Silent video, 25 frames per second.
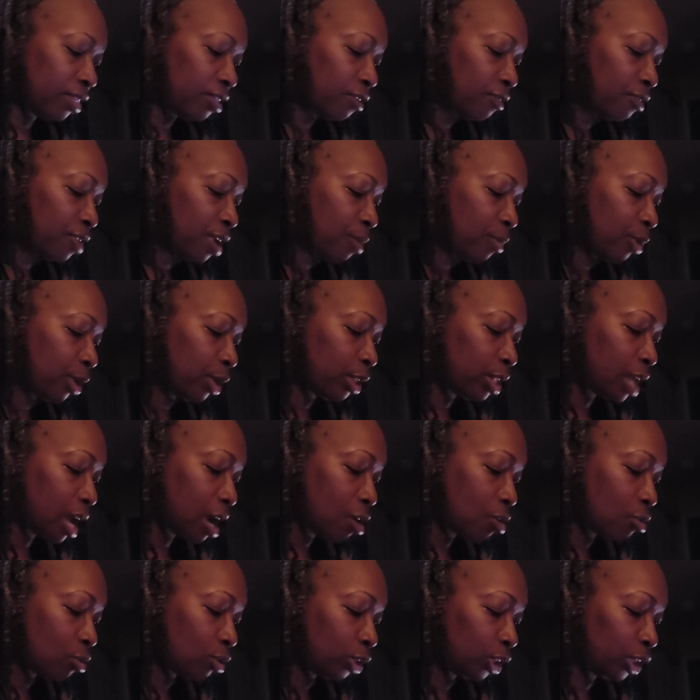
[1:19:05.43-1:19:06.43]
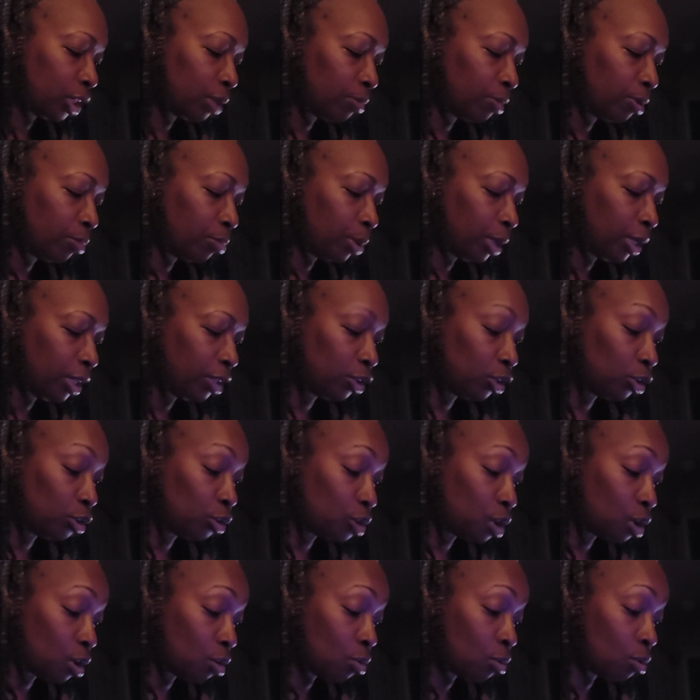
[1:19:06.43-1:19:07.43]
the very clock on the chimney piece,
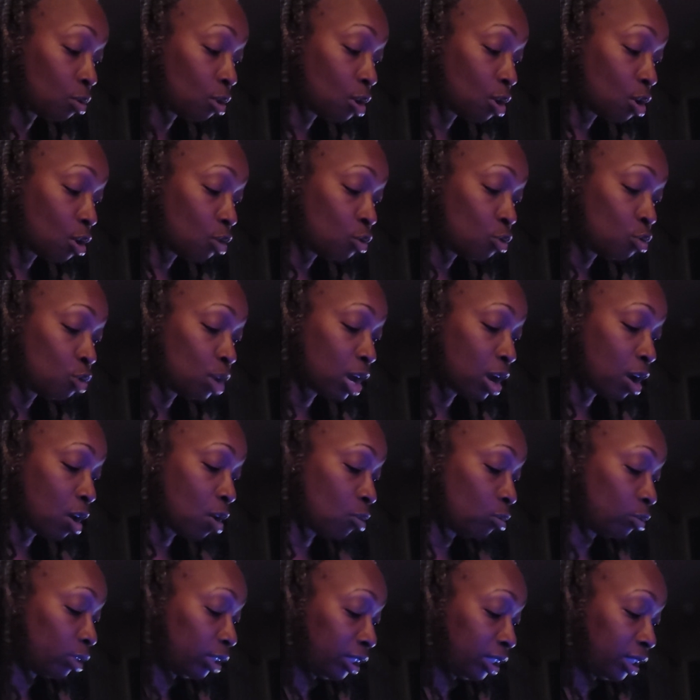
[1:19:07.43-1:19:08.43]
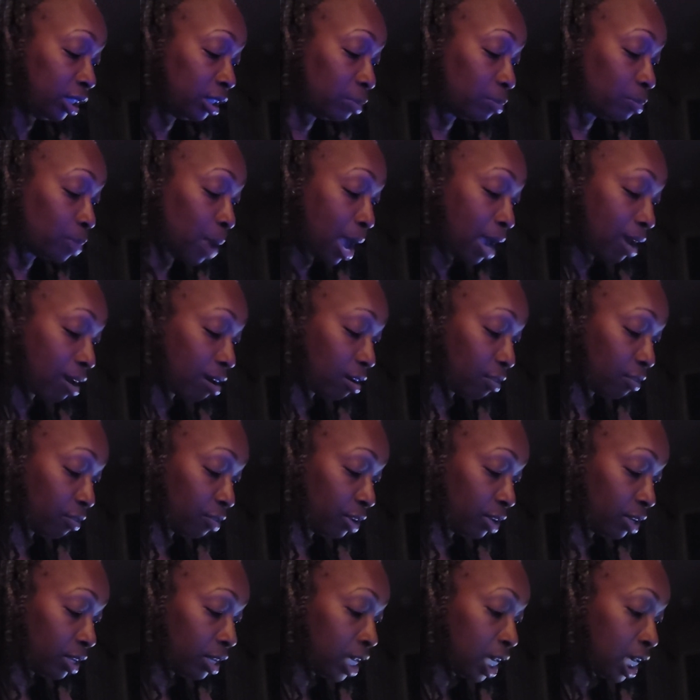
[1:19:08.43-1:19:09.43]
you can only see the back of
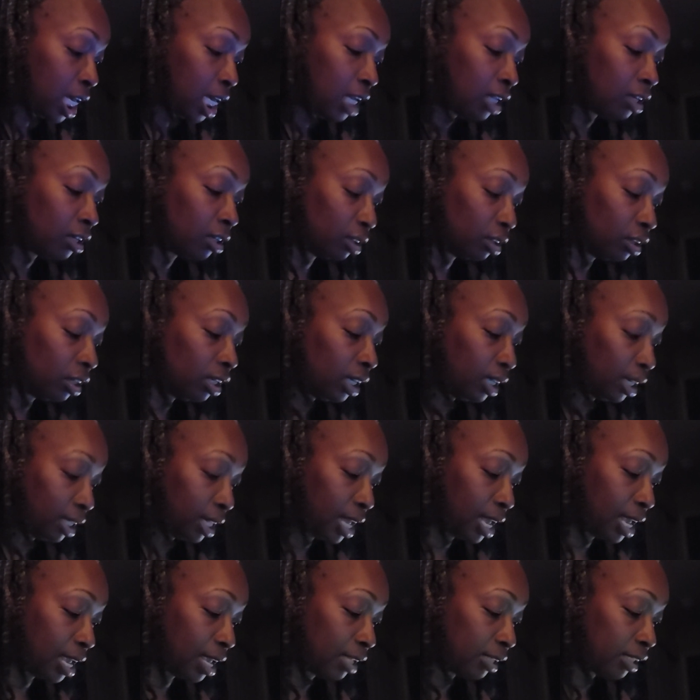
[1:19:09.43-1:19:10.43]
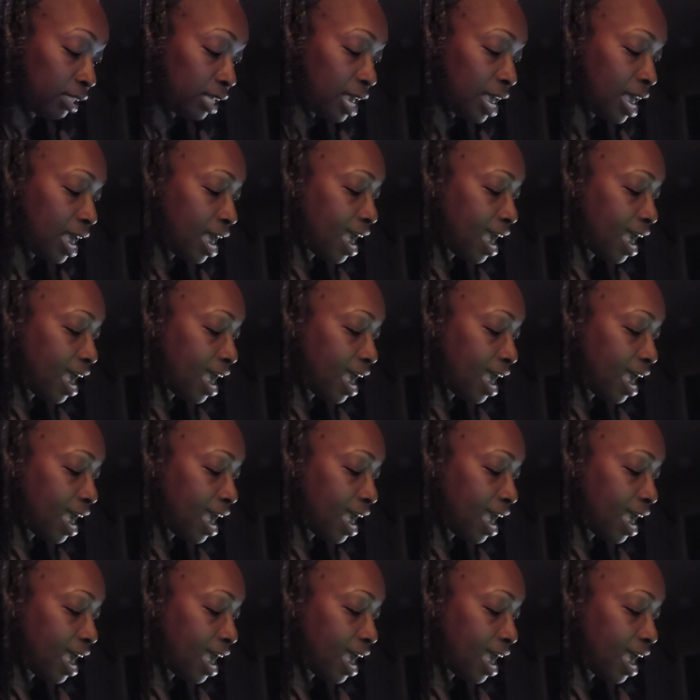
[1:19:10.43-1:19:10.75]
it in the looking glass,